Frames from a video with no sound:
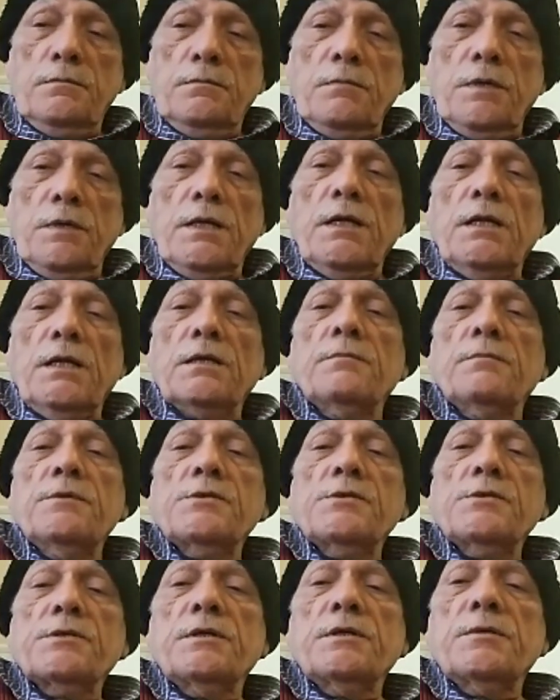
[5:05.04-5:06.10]
Mandal
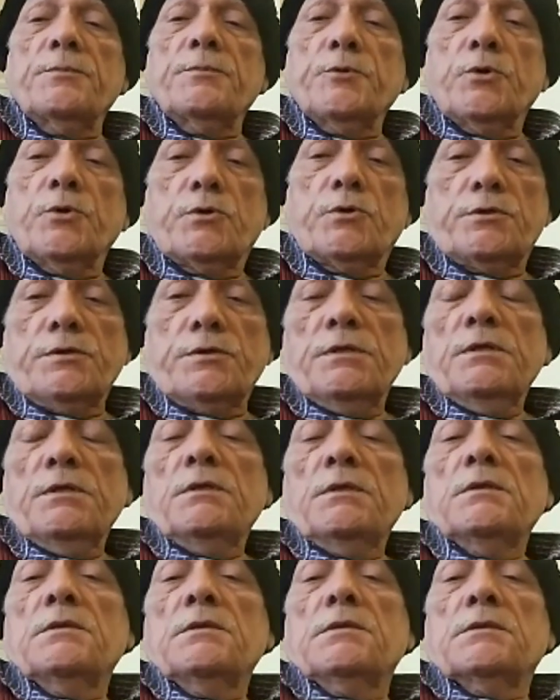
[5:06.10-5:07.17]
Commission report.
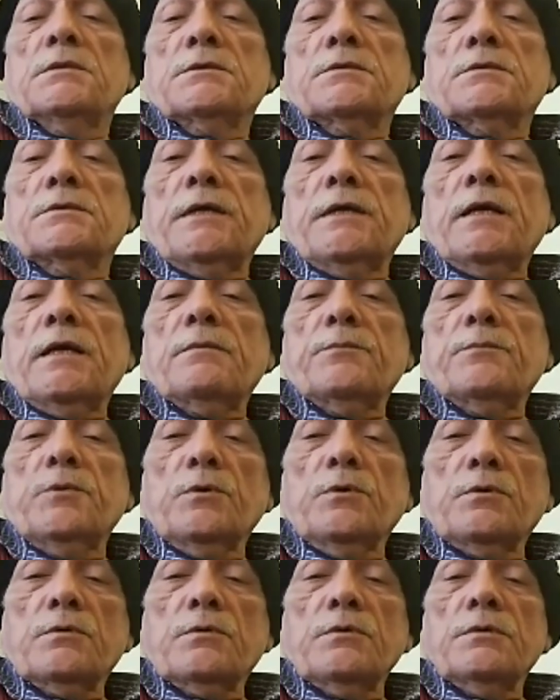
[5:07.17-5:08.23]
So that
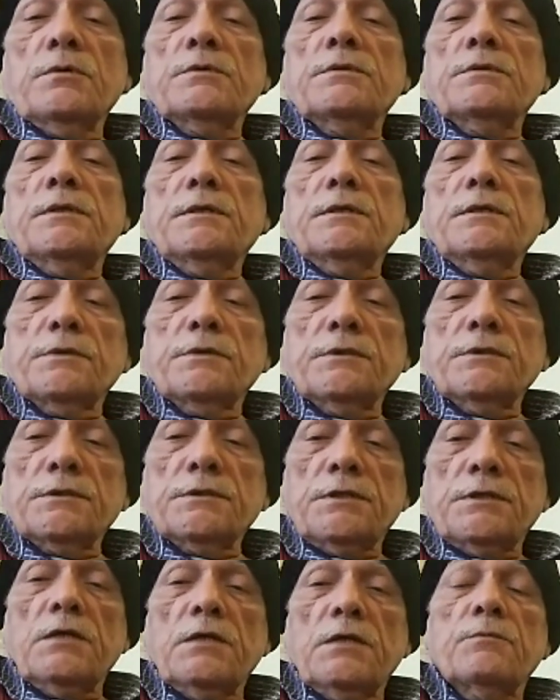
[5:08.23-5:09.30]
book, it was a
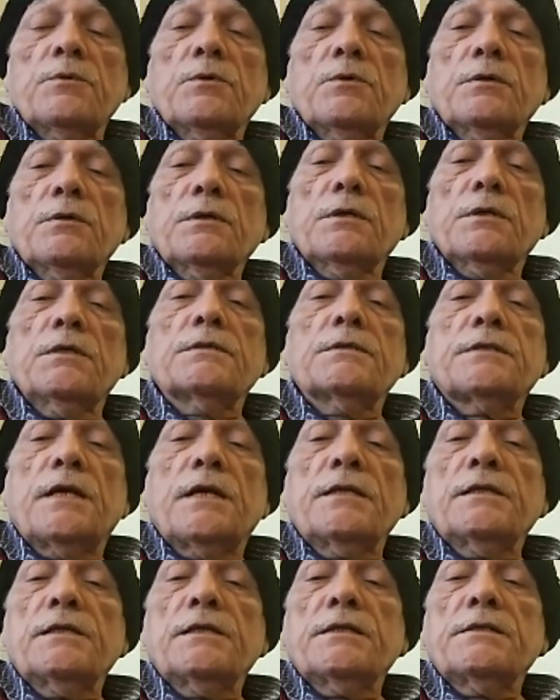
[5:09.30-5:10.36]
thick book. He
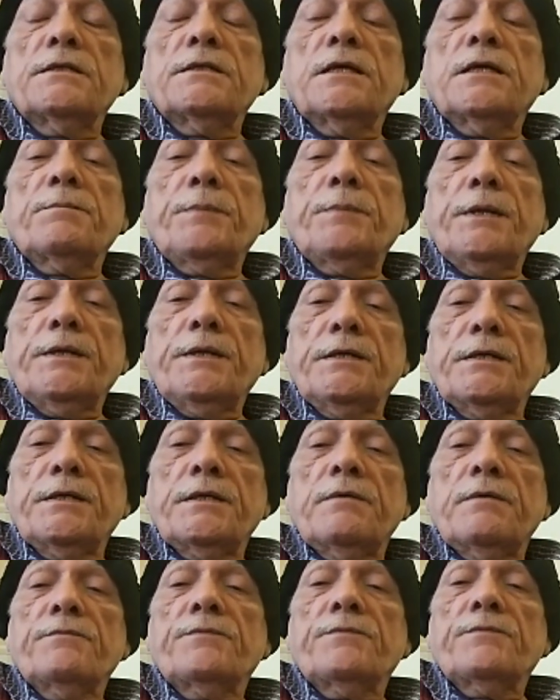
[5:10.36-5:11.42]
said that he had picked it
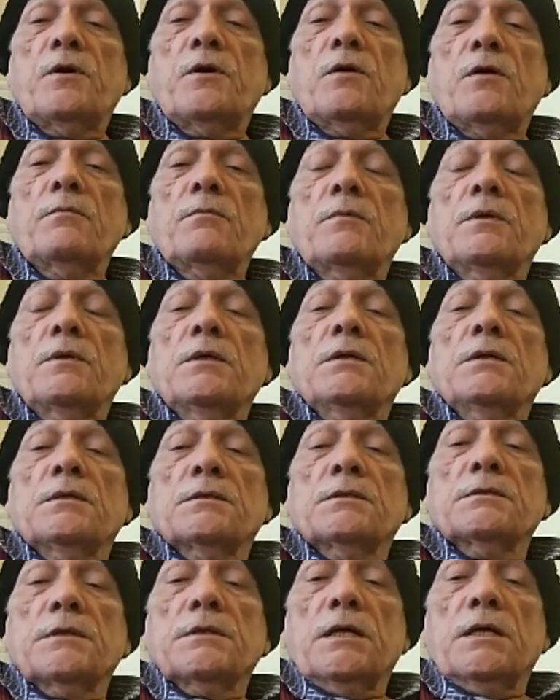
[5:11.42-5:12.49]
up from
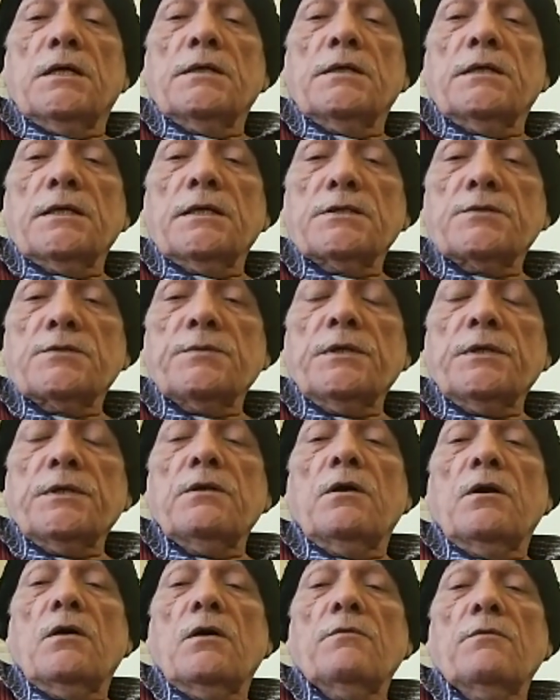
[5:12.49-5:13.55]
the dustbin
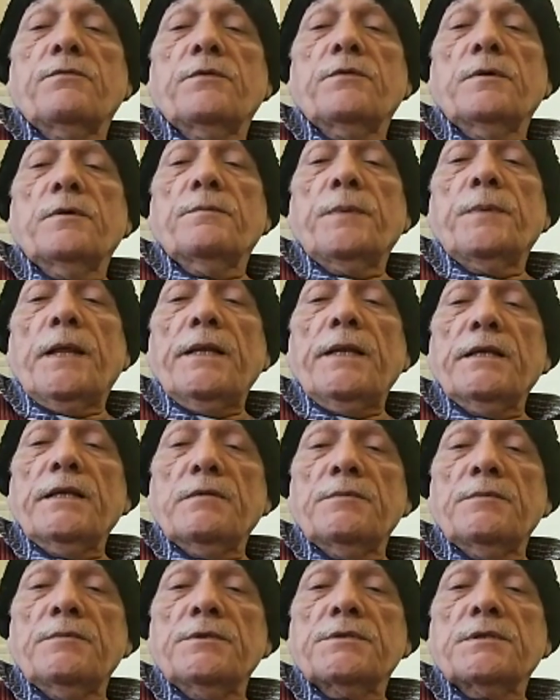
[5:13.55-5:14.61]
of Planning
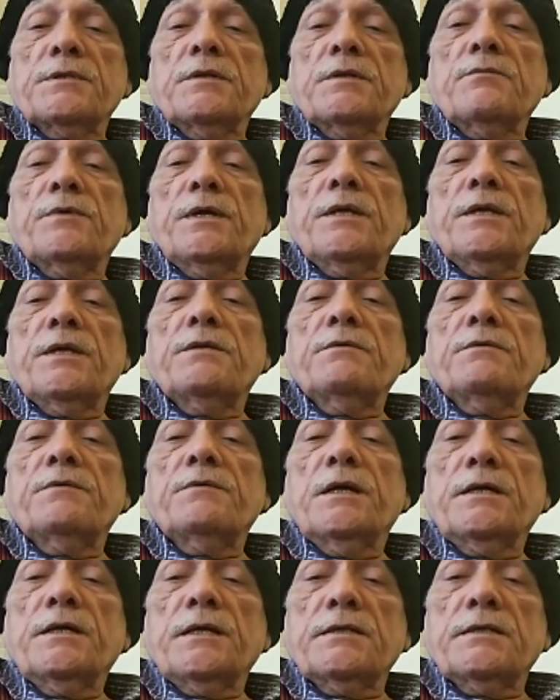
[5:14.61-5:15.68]
Commission where he
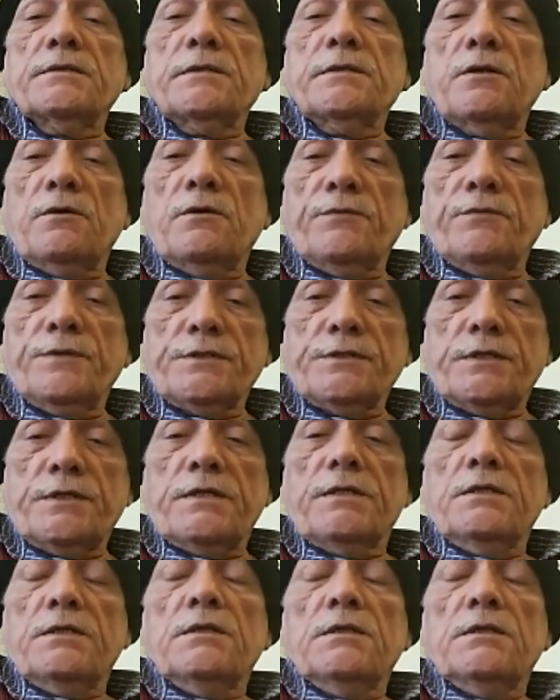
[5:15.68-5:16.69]
worked as an officer.